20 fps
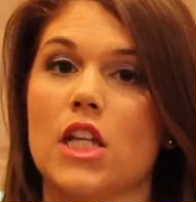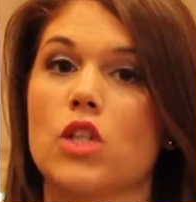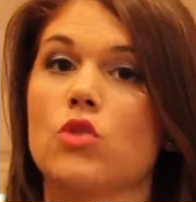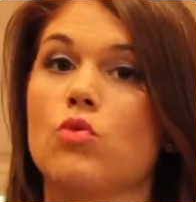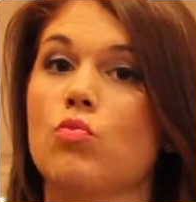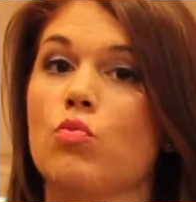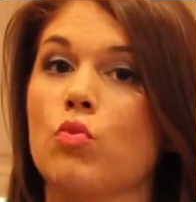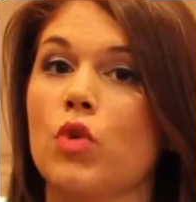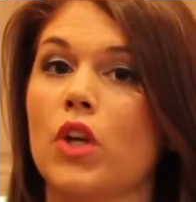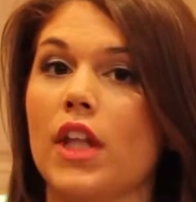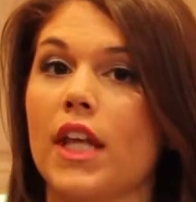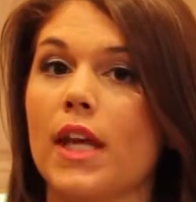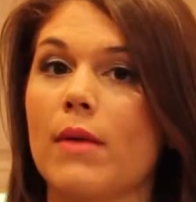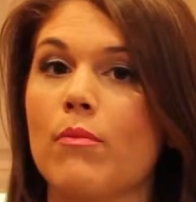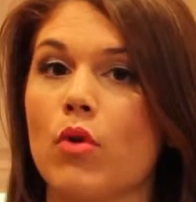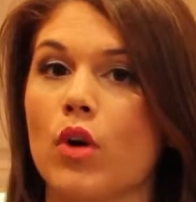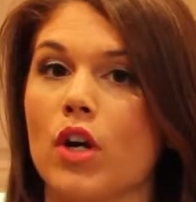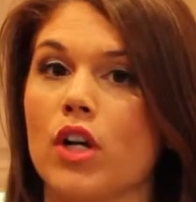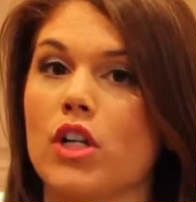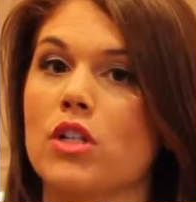It's really
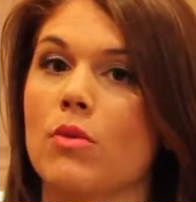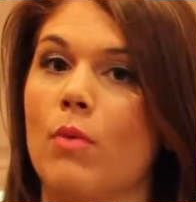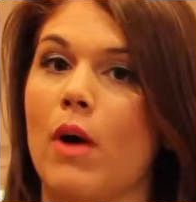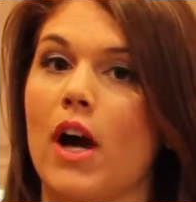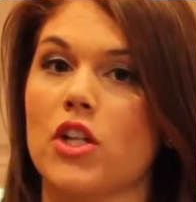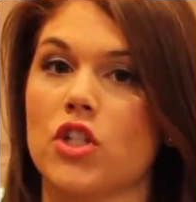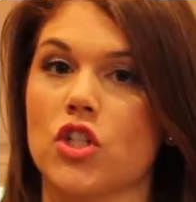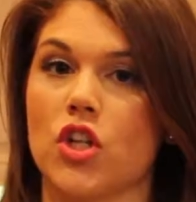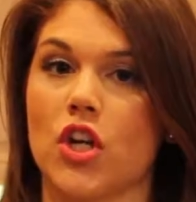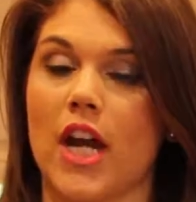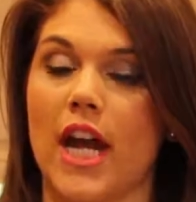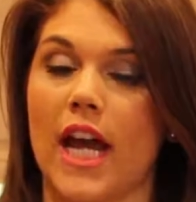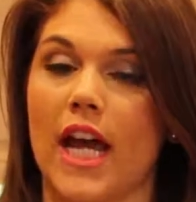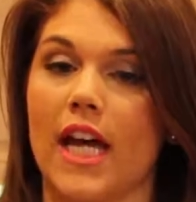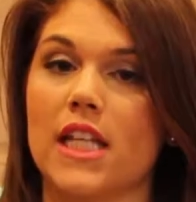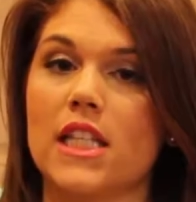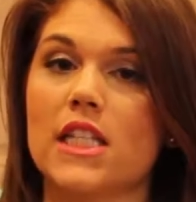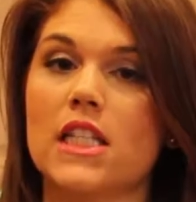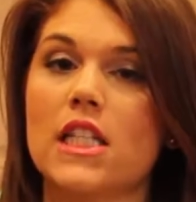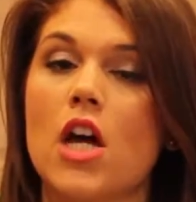important to wash your
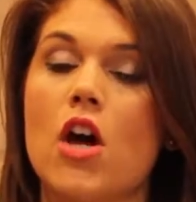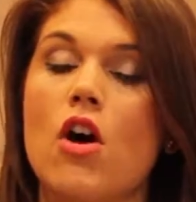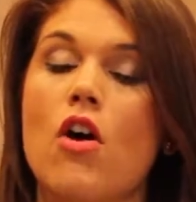hands